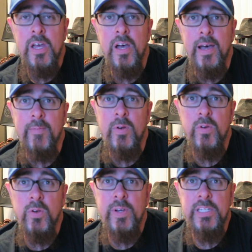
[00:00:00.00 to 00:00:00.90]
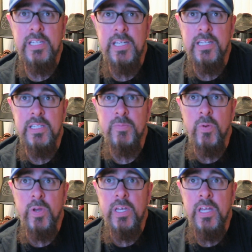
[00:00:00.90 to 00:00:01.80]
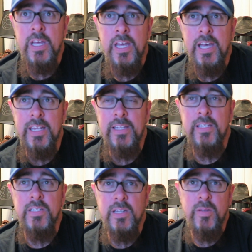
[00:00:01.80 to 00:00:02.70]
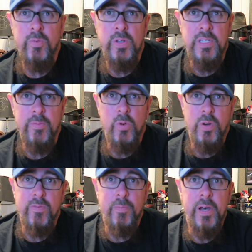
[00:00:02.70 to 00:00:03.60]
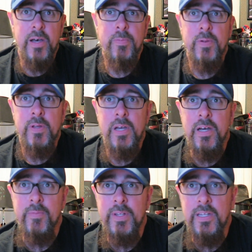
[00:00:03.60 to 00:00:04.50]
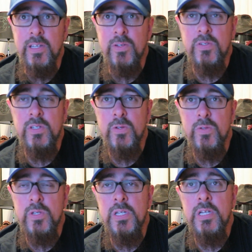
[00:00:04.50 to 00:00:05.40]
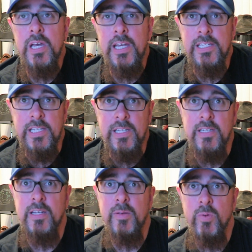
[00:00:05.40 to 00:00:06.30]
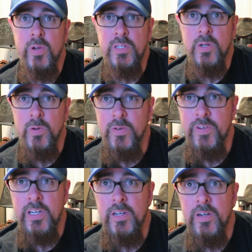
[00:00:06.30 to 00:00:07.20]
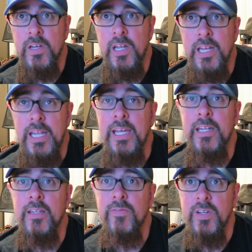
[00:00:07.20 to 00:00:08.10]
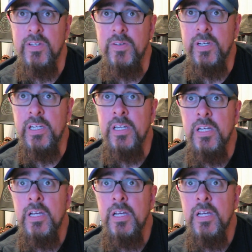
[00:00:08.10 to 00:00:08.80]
who do I see at this point? I think the Dudley Boyz get more of a pop than the Usos. I'd say the Dudley Boyz go over here and they get the victory.